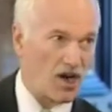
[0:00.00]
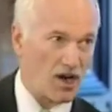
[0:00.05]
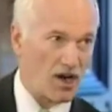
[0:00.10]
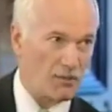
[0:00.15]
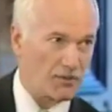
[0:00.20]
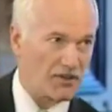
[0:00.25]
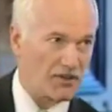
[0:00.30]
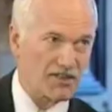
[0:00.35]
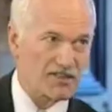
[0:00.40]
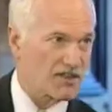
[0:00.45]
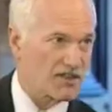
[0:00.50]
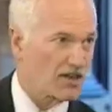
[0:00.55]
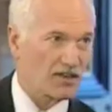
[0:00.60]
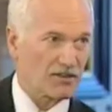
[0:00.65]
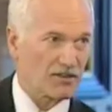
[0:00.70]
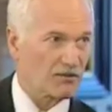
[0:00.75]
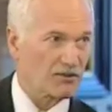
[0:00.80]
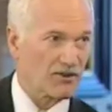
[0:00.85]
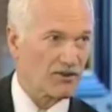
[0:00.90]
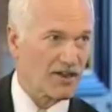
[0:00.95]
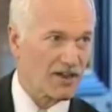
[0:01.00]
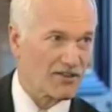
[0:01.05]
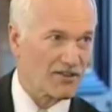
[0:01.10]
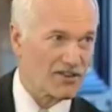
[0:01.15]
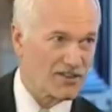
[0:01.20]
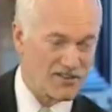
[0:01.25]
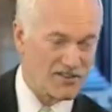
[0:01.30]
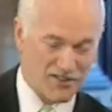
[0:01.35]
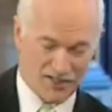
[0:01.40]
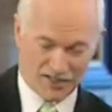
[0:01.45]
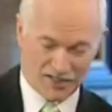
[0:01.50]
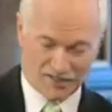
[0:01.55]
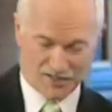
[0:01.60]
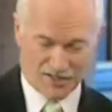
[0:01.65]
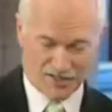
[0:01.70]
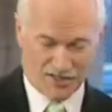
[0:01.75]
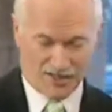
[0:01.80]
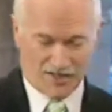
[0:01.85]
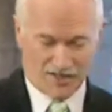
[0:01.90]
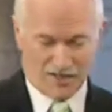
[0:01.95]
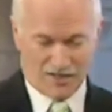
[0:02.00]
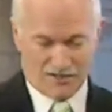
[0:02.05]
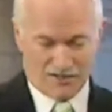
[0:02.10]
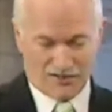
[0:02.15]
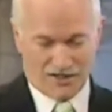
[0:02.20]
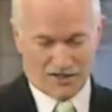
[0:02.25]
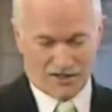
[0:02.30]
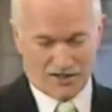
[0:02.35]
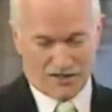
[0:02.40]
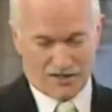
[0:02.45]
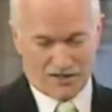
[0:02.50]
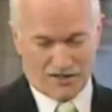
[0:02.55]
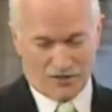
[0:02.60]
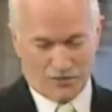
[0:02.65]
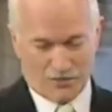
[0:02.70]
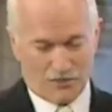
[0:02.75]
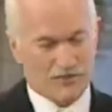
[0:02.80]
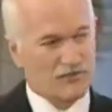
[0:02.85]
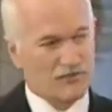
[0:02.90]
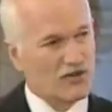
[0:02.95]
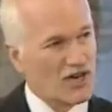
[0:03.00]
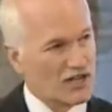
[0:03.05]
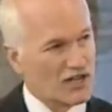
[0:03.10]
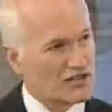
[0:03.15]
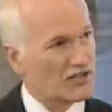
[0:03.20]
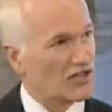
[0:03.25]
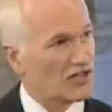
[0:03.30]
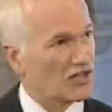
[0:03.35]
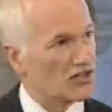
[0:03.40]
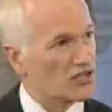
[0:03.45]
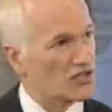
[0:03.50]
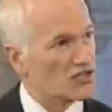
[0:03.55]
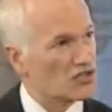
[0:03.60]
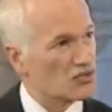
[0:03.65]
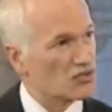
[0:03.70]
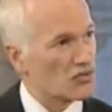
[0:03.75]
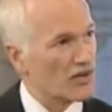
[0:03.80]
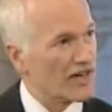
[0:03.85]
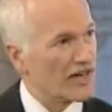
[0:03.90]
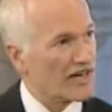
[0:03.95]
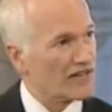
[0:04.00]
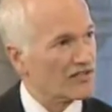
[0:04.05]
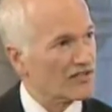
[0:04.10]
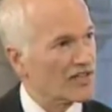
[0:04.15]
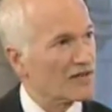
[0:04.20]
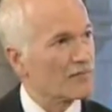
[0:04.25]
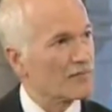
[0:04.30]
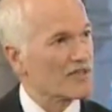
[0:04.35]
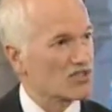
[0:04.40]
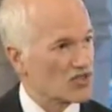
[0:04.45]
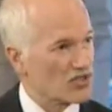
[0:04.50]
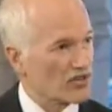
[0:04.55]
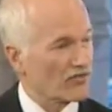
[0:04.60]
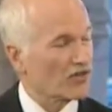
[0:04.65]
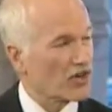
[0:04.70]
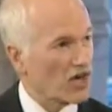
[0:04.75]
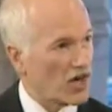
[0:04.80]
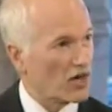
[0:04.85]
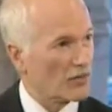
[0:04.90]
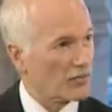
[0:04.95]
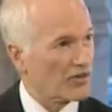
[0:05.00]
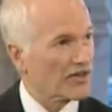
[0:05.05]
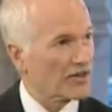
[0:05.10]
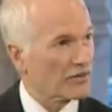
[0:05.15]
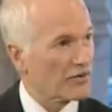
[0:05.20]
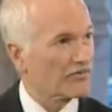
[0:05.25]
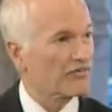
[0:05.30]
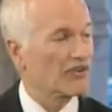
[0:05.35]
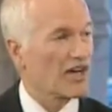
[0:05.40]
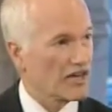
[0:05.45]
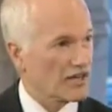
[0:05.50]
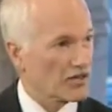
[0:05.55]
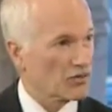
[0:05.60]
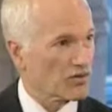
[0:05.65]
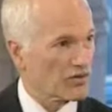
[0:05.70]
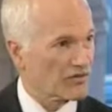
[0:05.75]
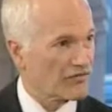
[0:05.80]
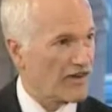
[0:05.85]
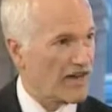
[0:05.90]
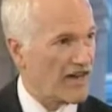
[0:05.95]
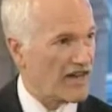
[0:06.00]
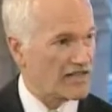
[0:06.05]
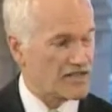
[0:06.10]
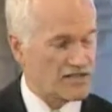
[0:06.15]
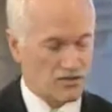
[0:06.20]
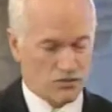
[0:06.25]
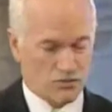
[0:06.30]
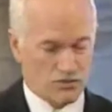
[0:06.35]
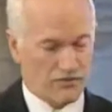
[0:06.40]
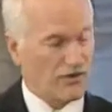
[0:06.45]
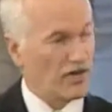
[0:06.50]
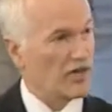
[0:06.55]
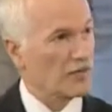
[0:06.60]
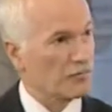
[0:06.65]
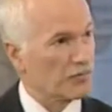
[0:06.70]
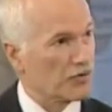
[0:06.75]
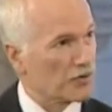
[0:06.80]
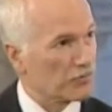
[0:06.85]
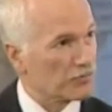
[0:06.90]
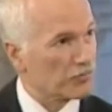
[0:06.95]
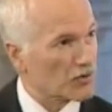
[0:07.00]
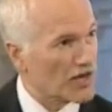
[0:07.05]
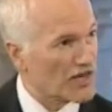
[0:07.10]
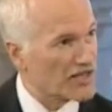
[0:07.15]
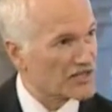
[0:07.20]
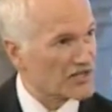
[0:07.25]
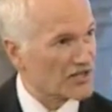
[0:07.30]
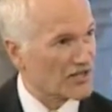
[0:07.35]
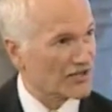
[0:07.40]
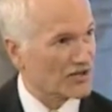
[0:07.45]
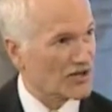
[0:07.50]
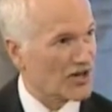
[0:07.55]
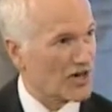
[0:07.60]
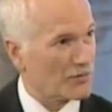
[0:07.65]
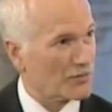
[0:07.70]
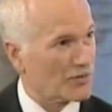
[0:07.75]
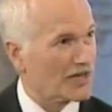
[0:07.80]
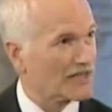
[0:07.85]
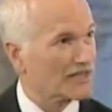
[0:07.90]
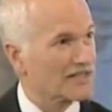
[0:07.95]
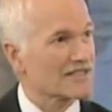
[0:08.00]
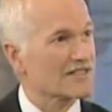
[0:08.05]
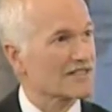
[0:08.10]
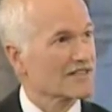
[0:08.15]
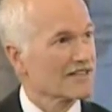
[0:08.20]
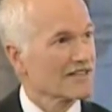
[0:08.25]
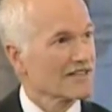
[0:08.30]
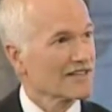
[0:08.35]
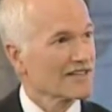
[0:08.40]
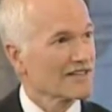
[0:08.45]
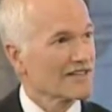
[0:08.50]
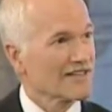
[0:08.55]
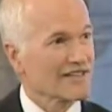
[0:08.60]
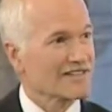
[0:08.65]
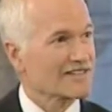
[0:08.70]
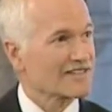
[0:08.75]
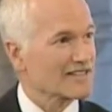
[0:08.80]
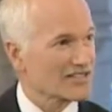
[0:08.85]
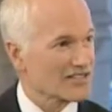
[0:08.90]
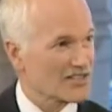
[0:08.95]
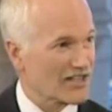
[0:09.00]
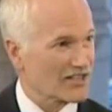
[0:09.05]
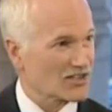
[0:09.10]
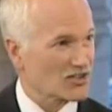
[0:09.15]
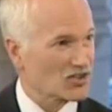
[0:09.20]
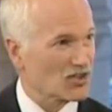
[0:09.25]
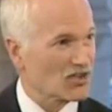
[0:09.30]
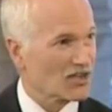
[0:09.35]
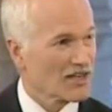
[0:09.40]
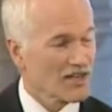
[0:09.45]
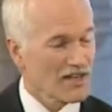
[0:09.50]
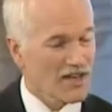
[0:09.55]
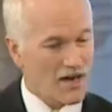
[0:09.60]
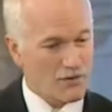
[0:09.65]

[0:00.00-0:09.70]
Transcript: Harper, he's not going to agree on these things, that we've got to constrain the emission of carbon, and we've got to do it fast. We've got to put a price on carbon. It's essential.